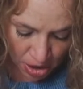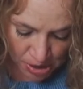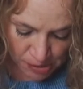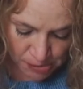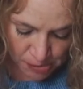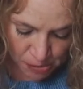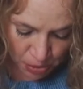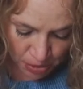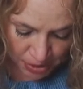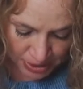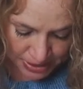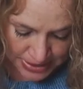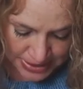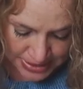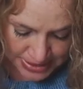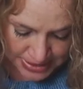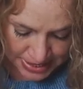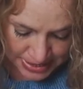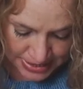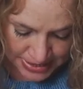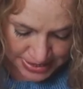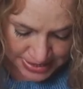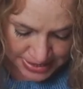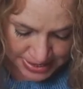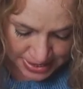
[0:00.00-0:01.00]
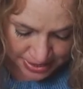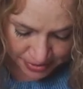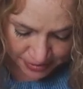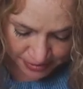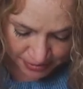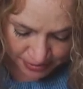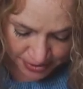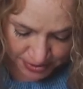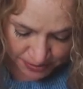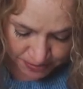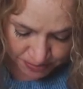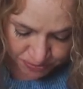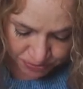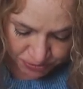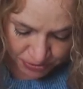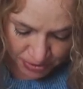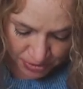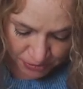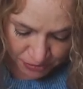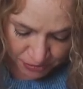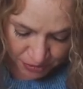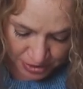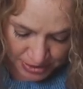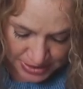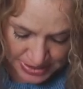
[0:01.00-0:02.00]
are more extensive.
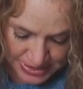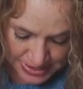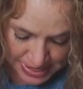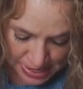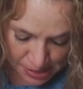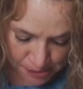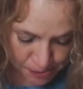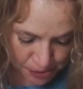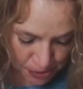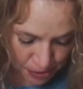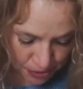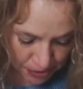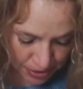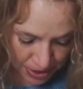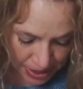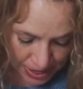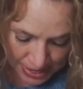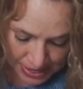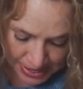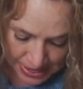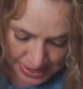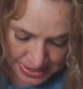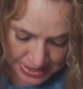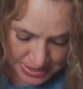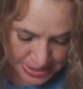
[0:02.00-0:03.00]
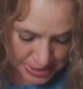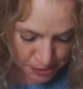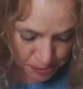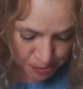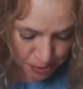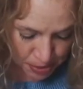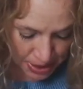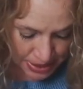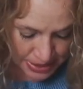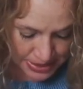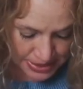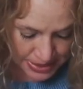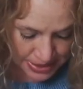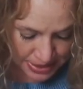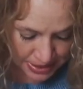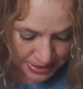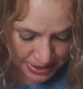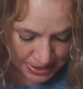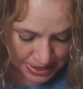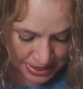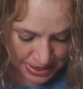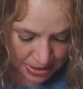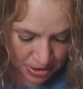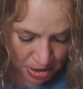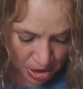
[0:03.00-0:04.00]
For example, a
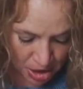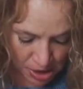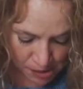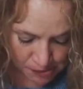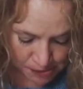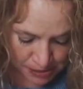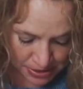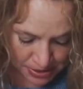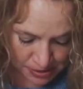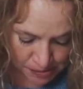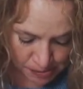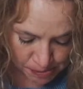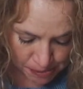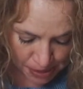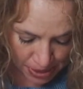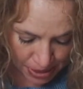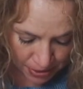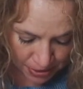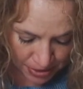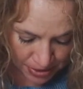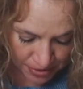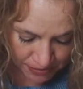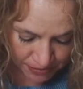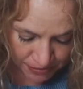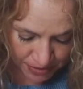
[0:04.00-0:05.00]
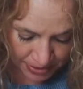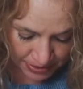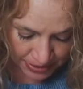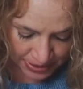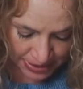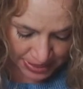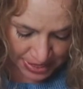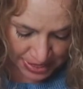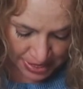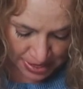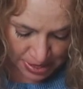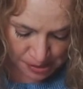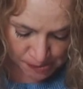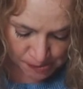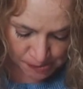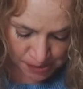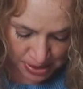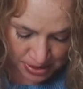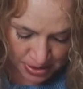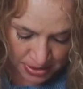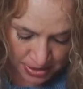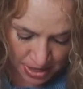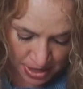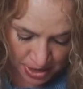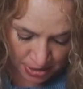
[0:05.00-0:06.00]
surprisingly common paraphilia
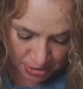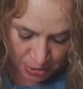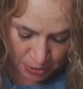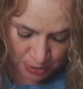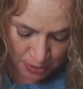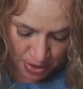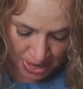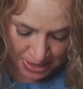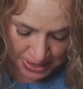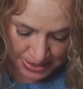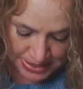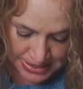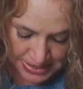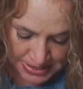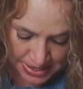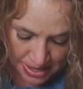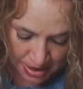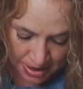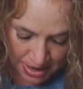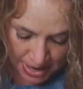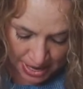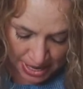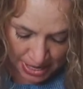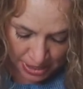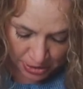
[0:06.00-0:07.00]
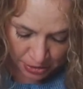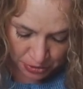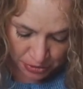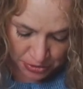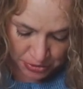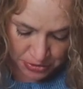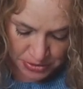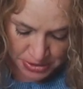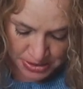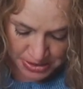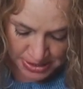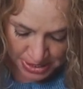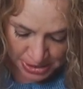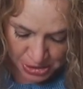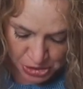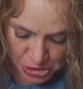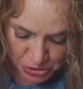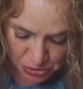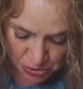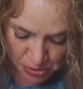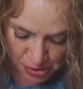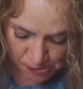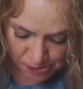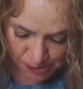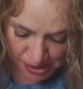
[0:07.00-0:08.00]
among otherwise
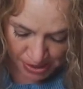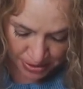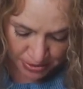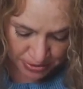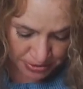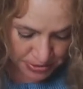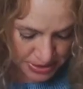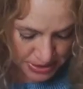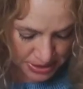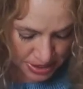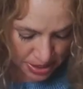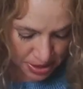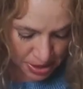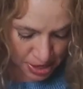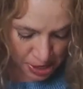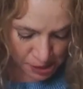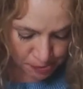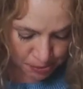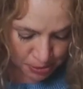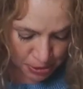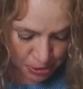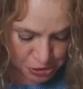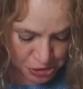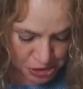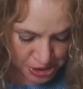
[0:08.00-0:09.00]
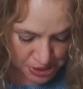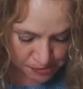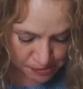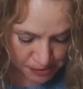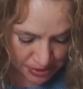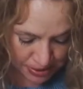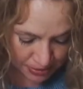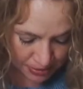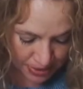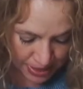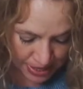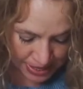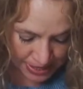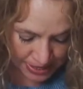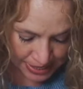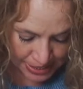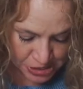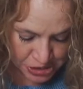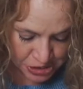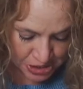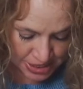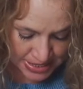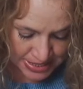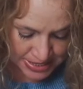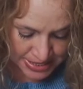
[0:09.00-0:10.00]
heterosexual males approaching middle
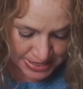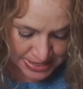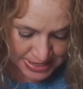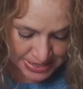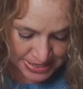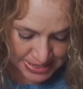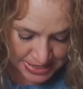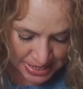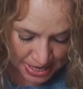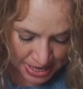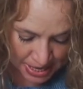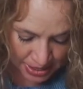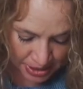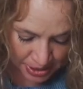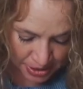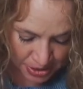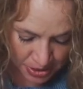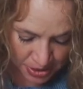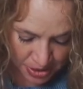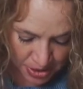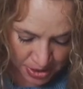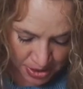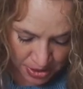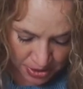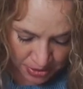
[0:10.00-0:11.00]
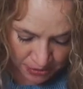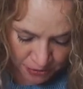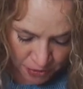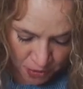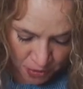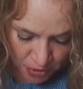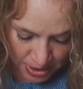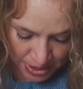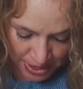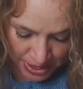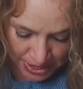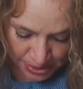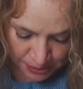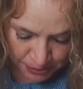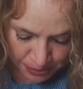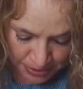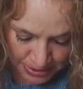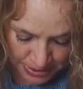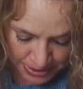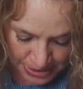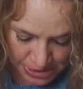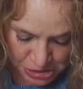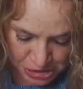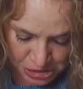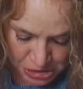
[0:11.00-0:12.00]
age is a desire for a
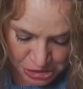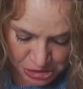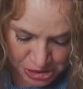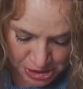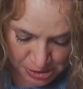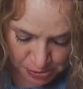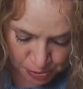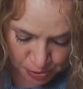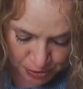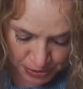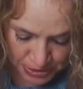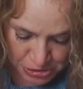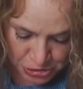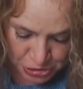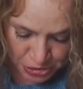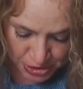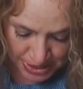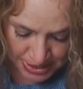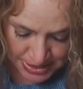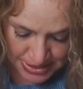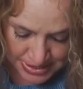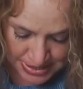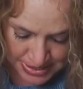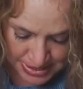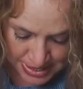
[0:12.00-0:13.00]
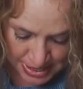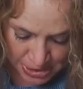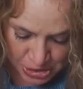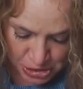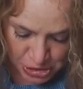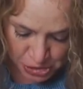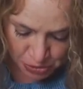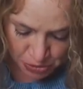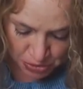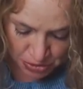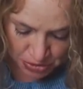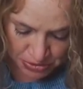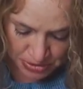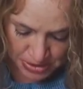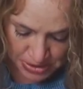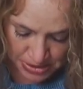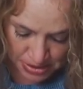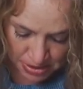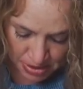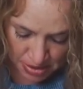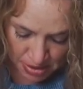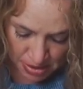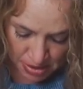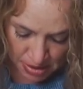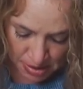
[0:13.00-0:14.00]
relationship with
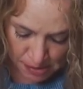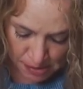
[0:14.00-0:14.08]
transsexuals,